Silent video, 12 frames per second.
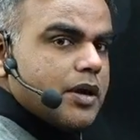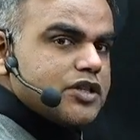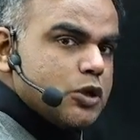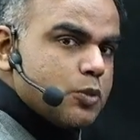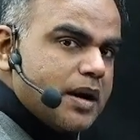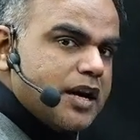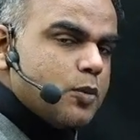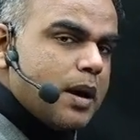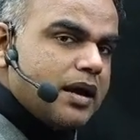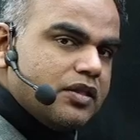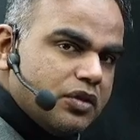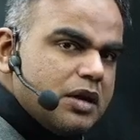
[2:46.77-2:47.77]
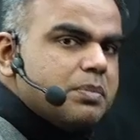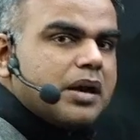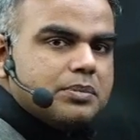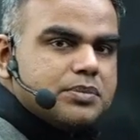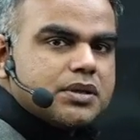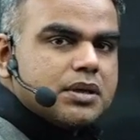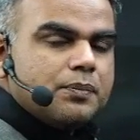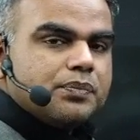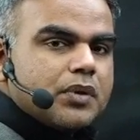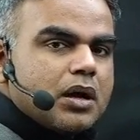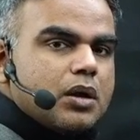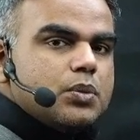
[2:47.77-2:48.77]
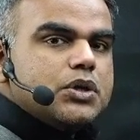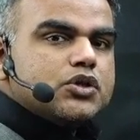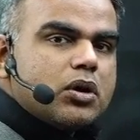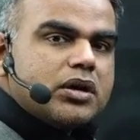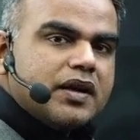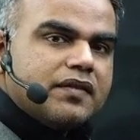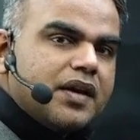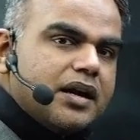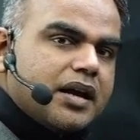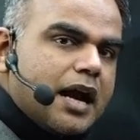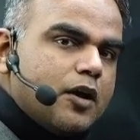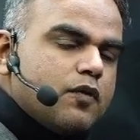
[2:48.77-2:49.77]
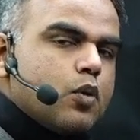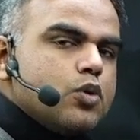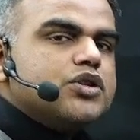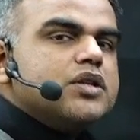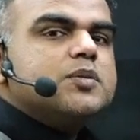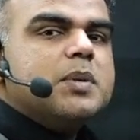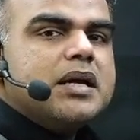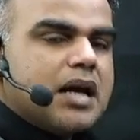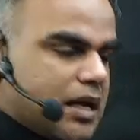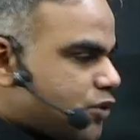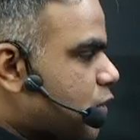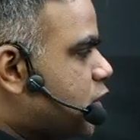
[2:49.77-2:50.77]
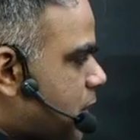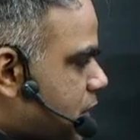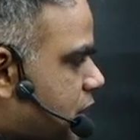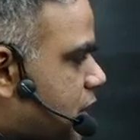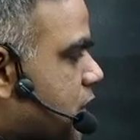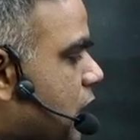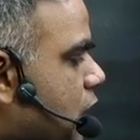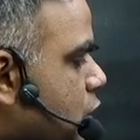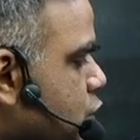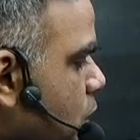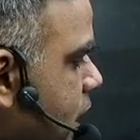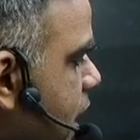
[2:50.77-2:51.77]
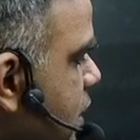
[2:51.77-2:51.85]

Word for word: in 2023 prelims, we saw different kind of questions being asked on species. So again,